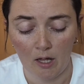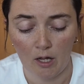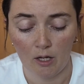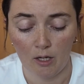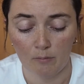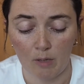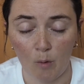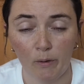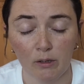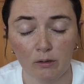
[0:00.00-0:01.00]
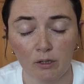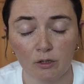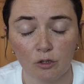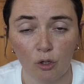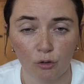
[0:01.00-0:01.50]
I will
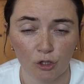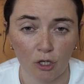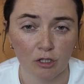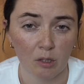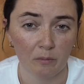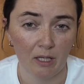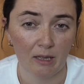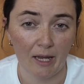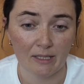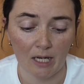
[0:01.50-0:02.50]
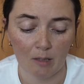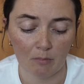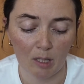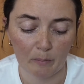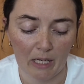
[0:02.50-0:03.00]
touch on something later in
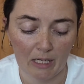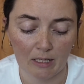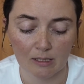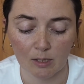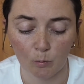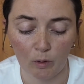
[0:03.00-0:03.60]
my peaks